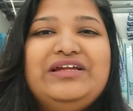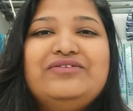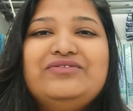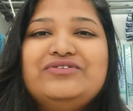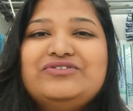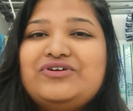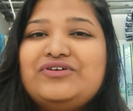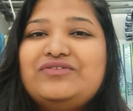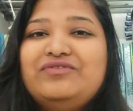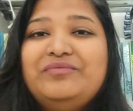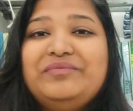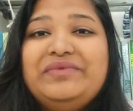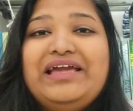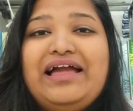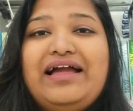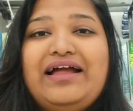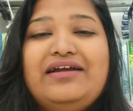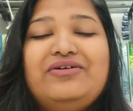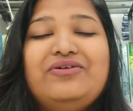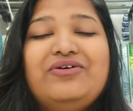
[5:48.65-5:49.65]
It was not for me
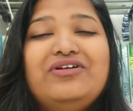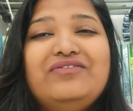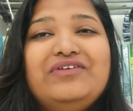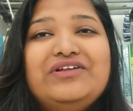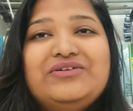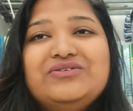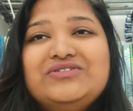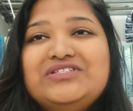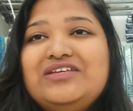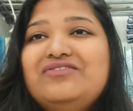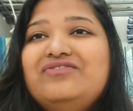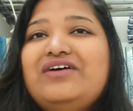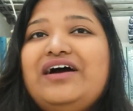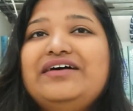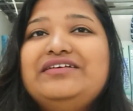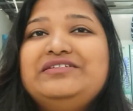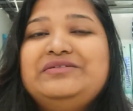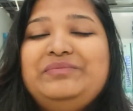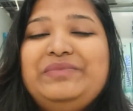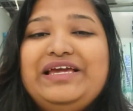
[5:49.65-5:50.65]
at all. When you say
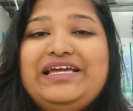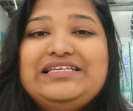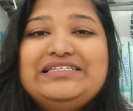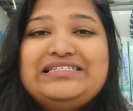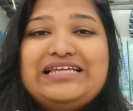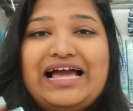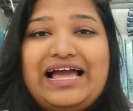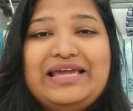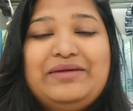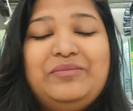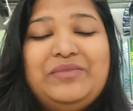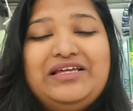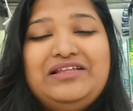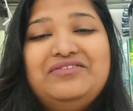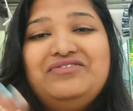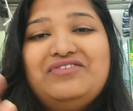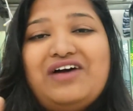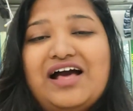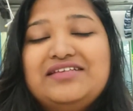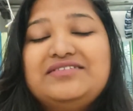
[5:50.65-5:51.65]
fast paced, I
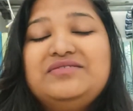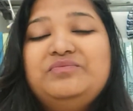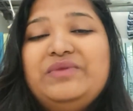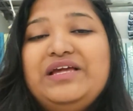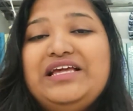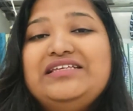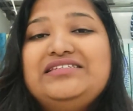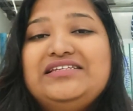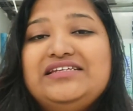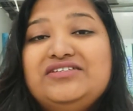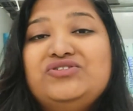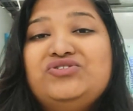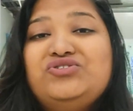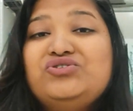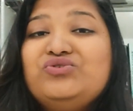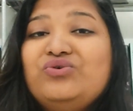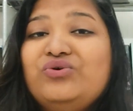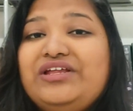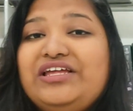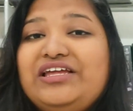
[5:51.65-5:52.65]
mean fast paced in
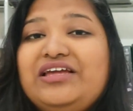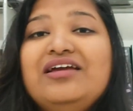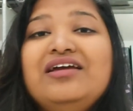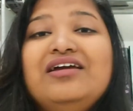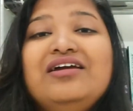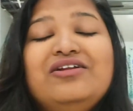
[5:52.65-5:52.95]
story,